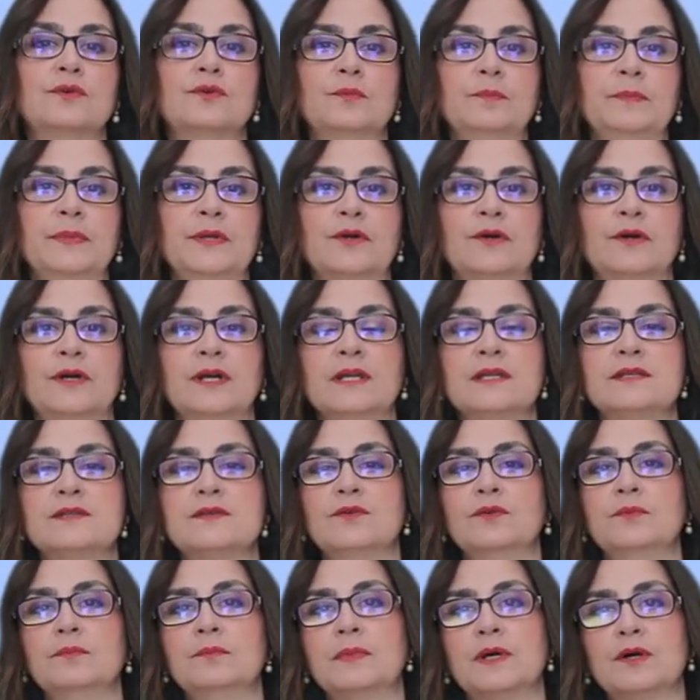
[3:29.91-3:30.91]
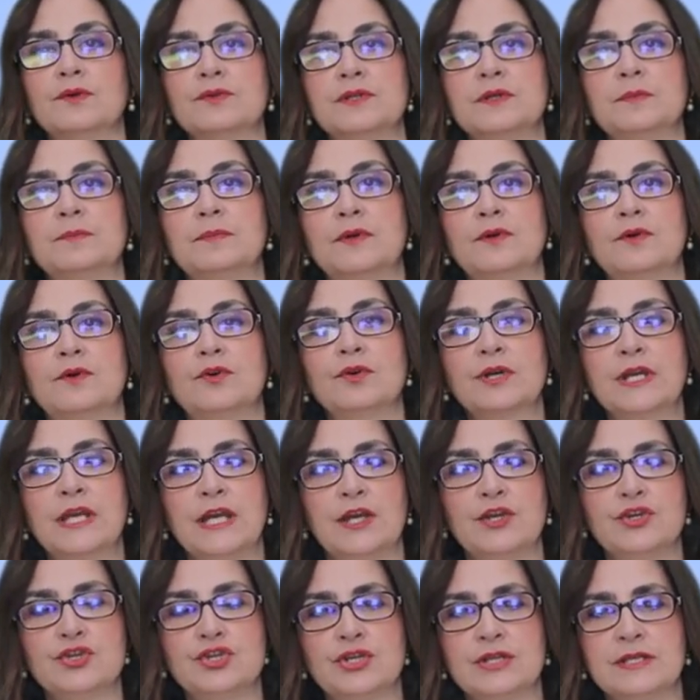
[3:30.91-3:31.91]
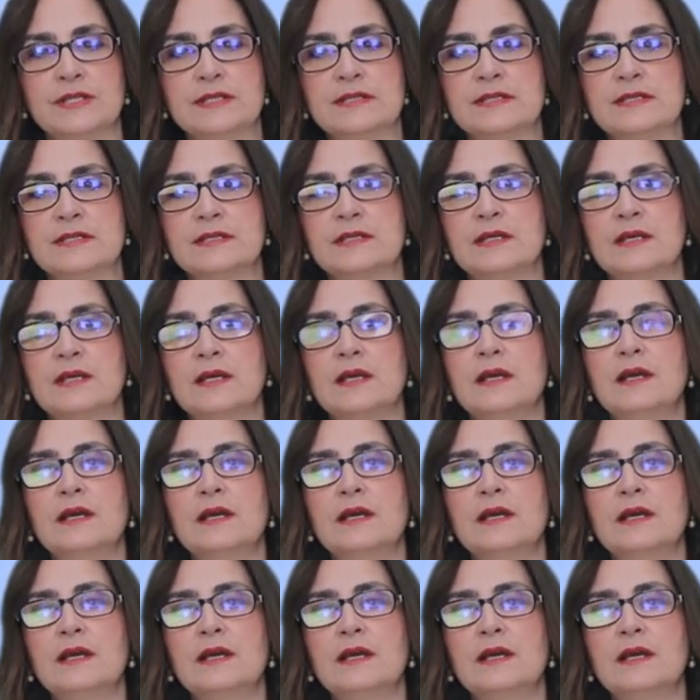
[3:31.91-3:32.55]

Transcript: opioids on multiple occasions.